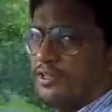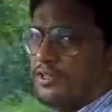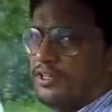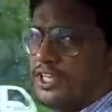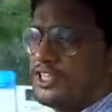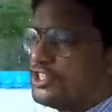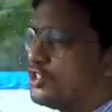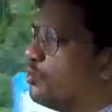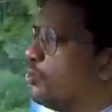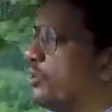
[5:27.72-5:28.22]

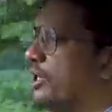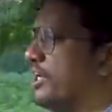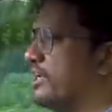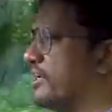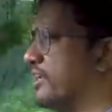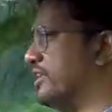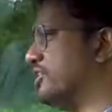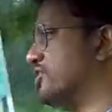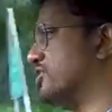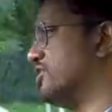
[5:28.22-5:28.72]
This 2 litre
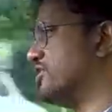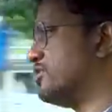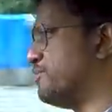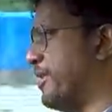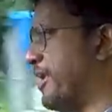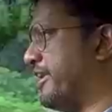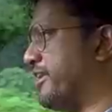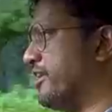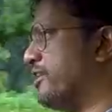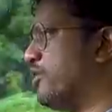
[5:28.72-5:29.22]
engine is
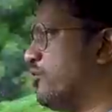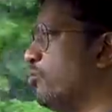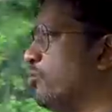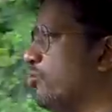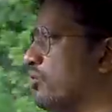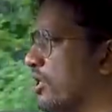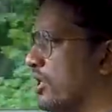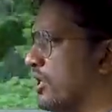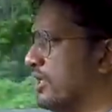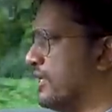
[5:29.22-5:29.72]
mated to
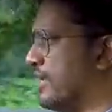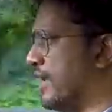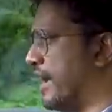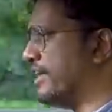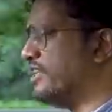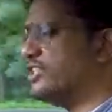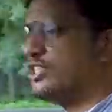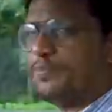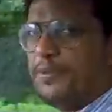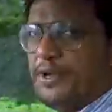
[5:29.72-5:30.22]
a
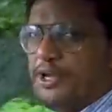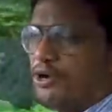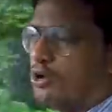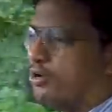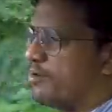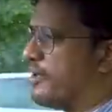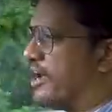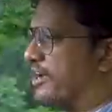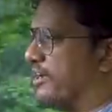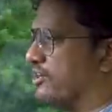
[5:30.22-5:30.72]
9 speed
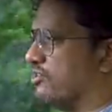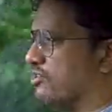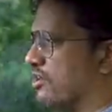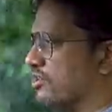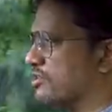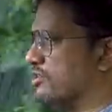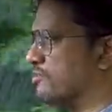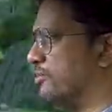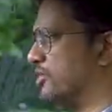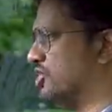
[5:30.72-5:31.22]
automatic
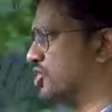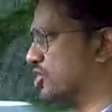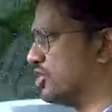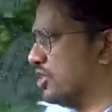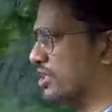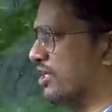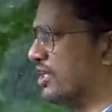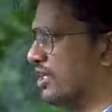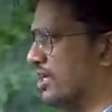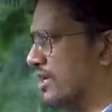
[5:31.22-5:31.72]
transmission,